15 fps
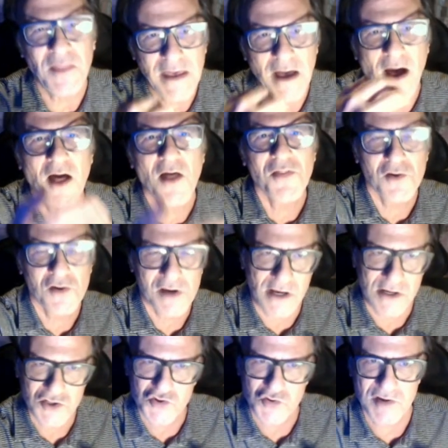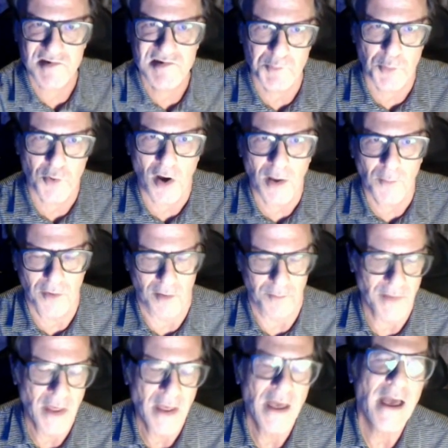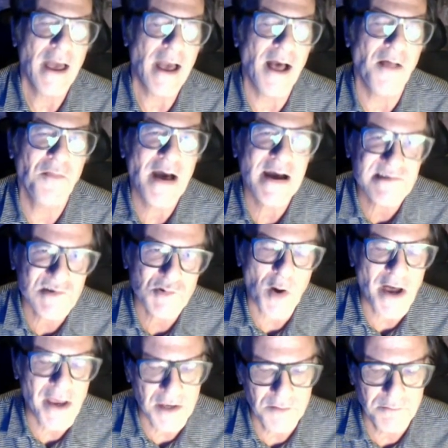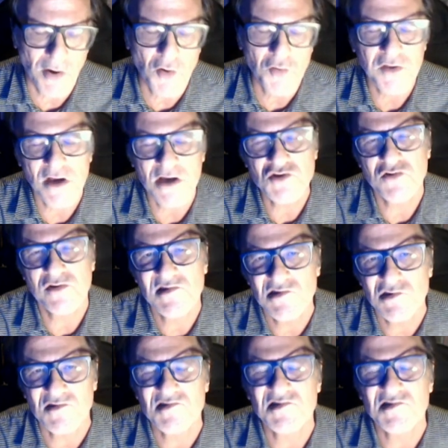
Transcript: the other country's problem. And that's why in both countries you're